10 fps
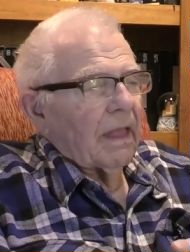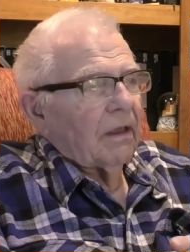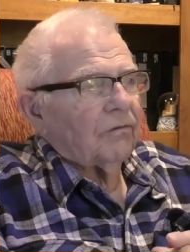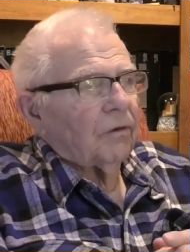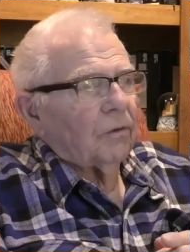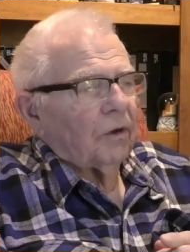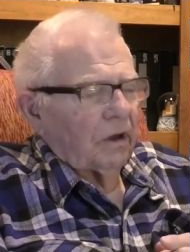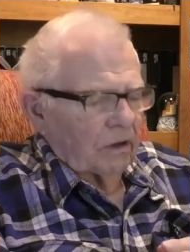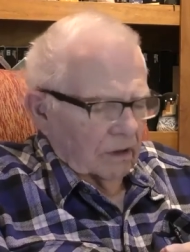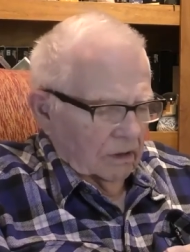if you
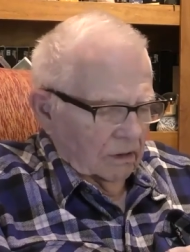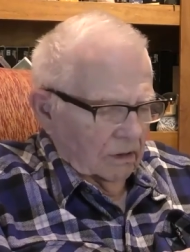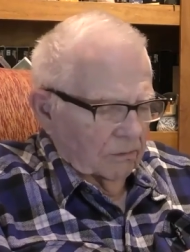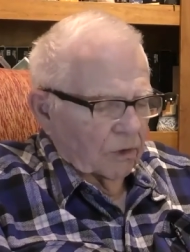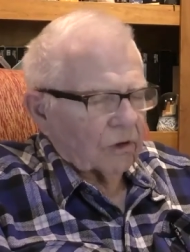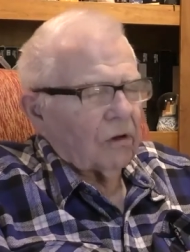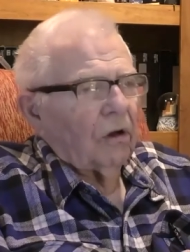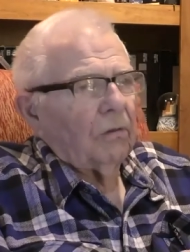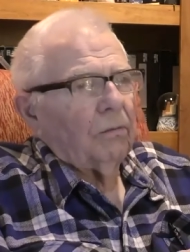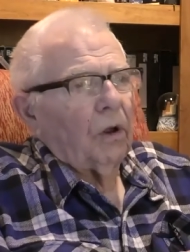read a book
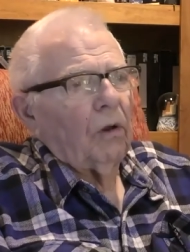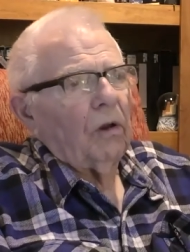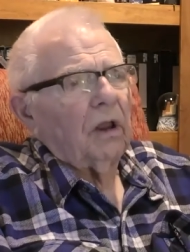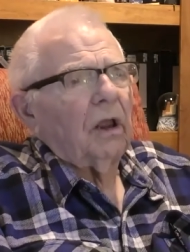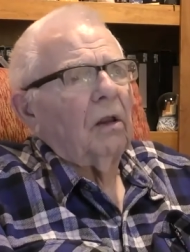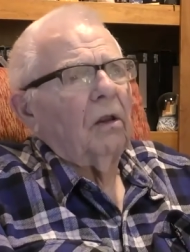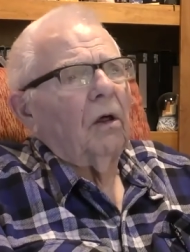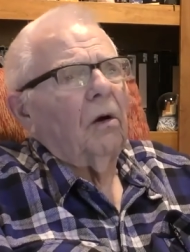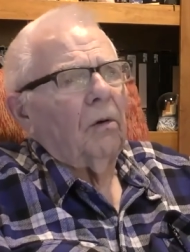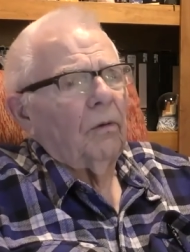called Bowling
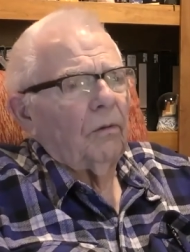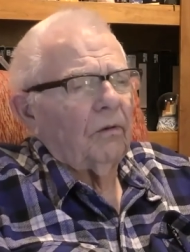Alone,